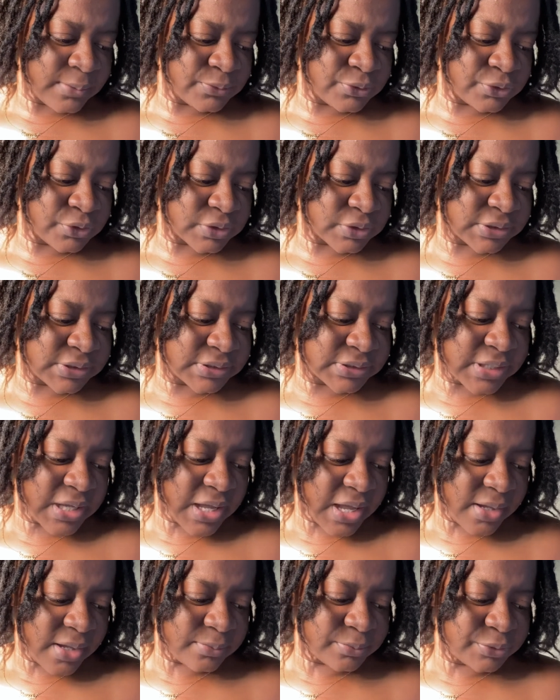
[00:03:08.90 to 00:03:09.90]
your
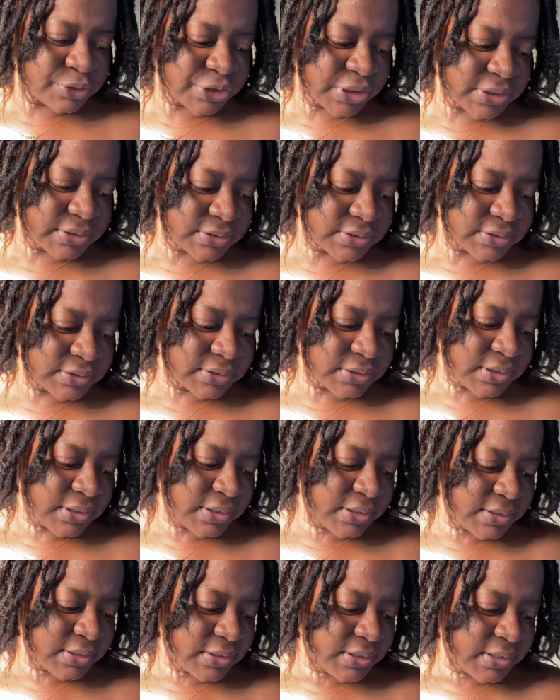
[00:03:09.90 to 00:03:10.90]
scalp gentle
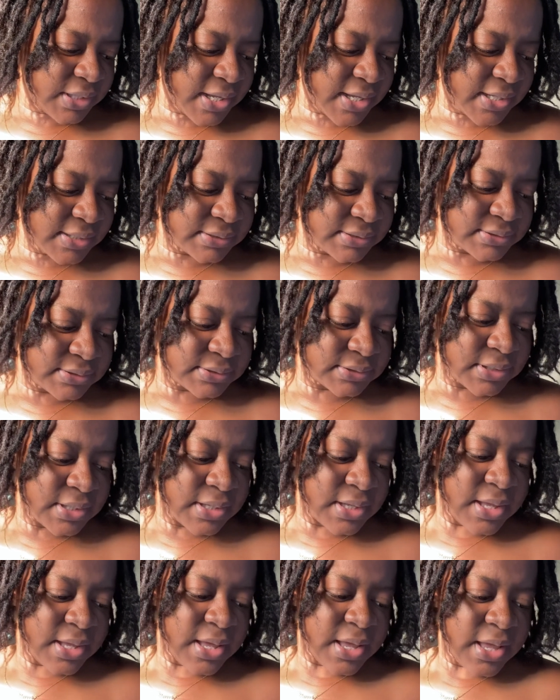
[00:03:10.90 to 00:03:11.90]
cleanliness,
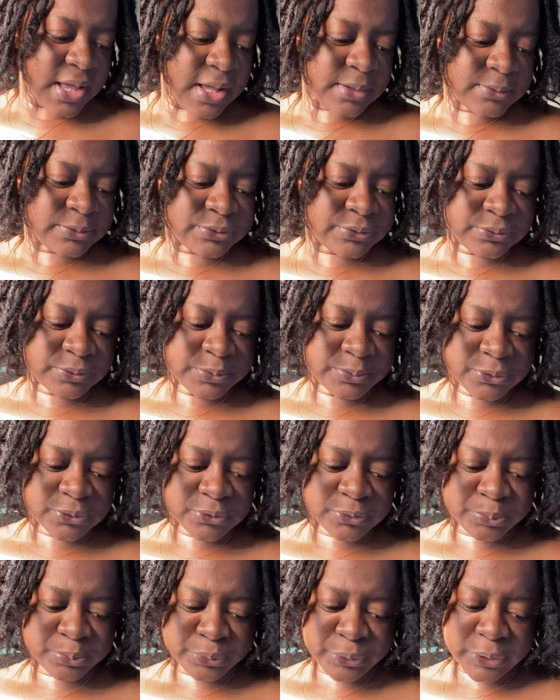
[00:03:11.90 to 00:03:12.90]
helps
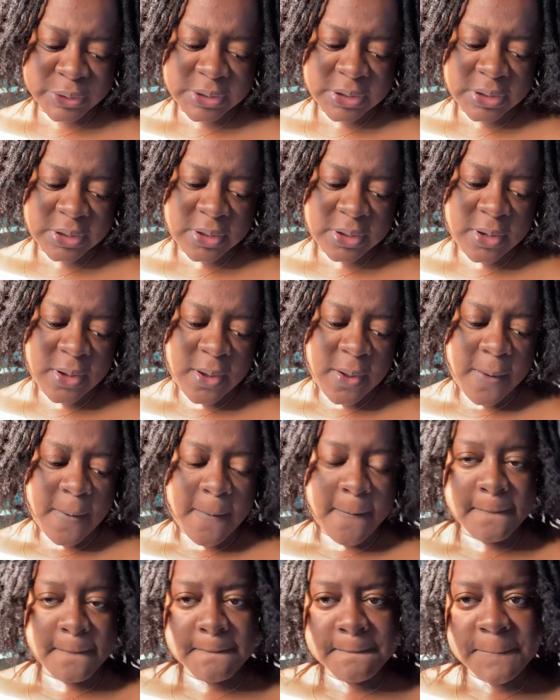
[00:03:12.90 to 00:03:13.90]
remove product
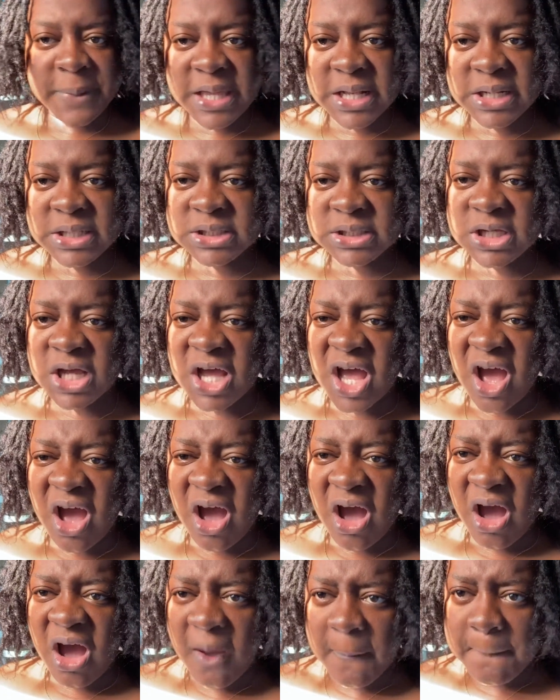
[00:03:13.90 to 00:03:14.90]
build
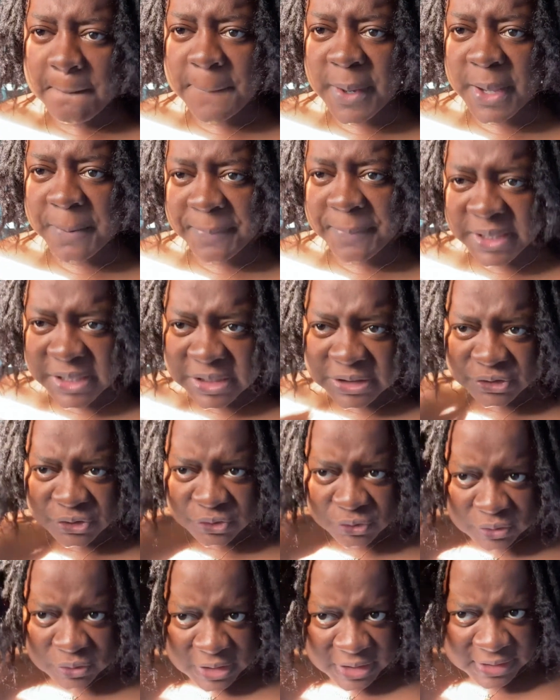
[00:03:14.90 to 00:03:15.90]
up, because you
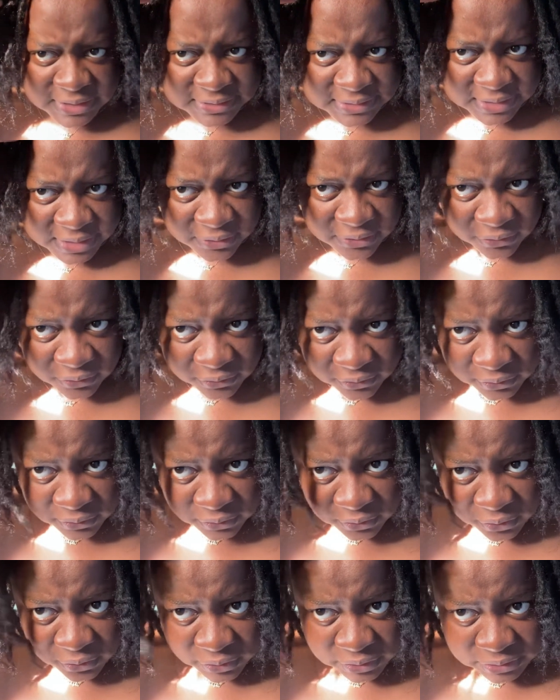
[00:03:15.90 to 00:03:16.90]
know guys, like your
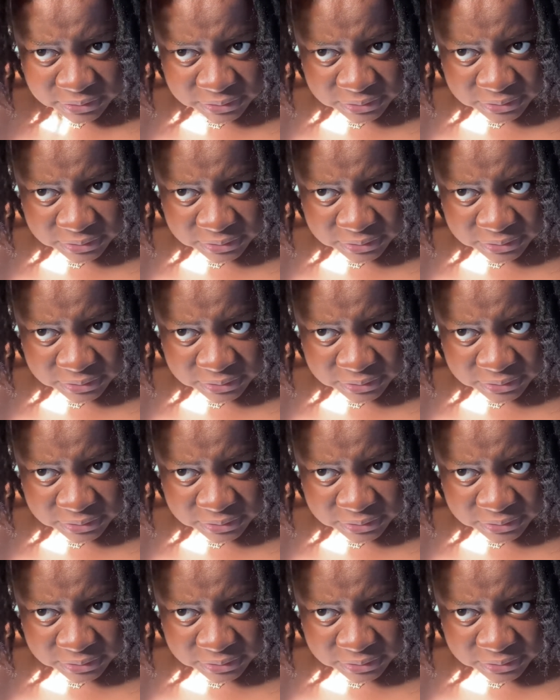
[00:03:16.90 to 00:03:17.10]
locks,